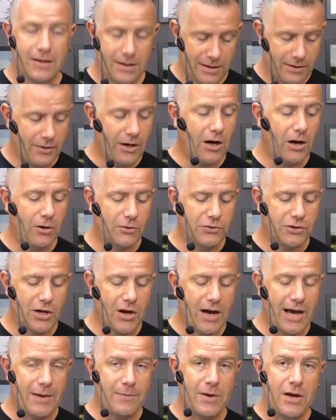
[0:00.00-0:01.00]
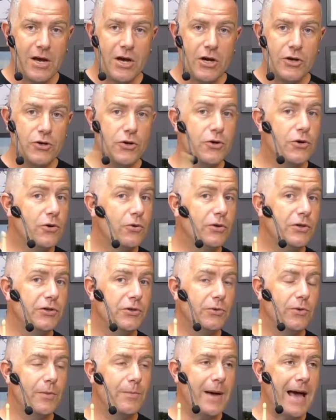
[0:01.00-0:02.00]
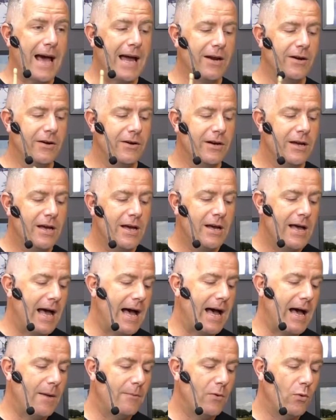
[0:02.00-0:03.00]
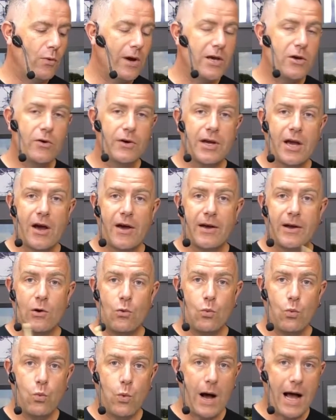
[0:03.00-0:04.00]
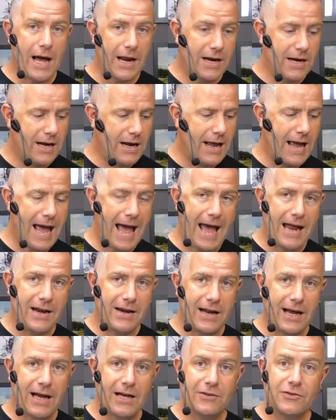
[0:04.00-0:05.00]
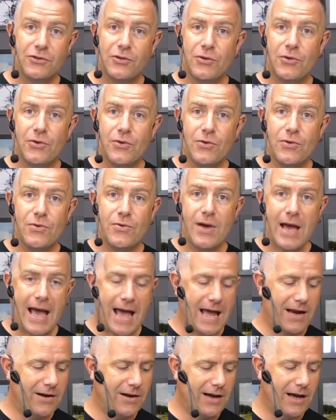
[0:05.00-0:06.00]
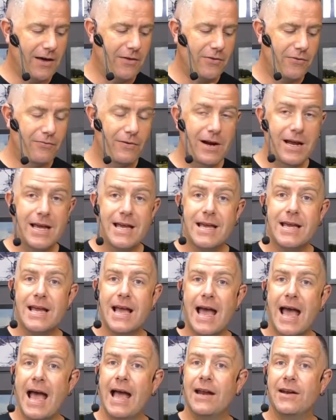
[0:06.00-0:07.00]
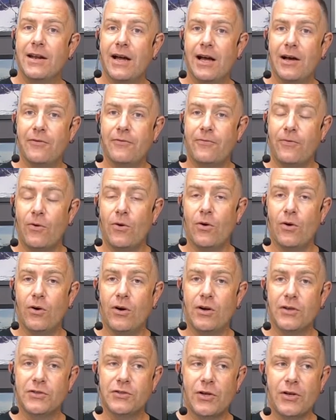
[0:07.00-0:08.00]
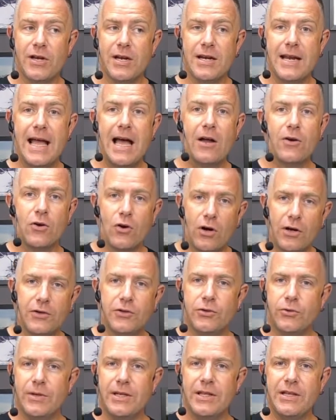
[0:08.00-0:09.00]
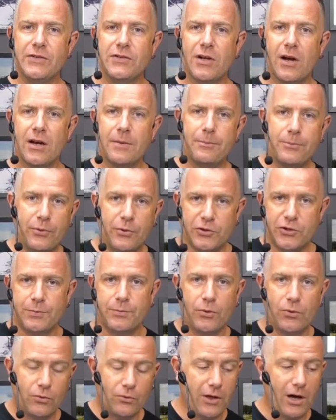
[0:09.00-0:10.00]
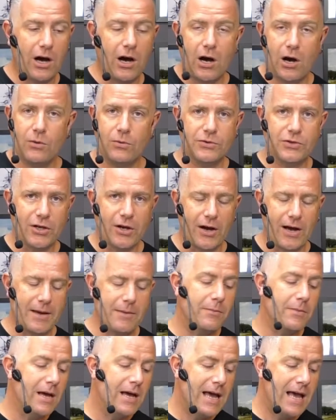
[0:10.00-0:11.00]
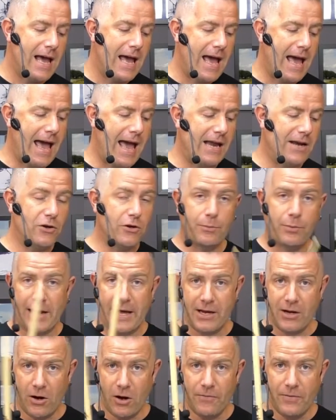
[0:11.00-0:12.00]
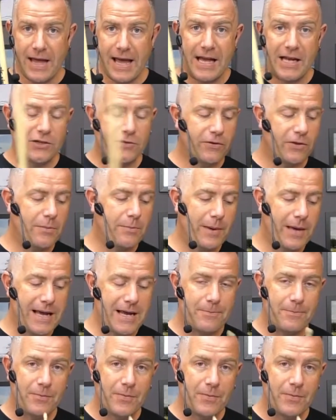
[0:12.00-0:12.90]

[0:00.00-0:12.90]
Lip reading: the whole time, you could do a pattern where you're going 1 and a 2 and a 3 and a 4. So you're now not doing this kind of push-pull the whole time, and you're playing on the edge for the beat,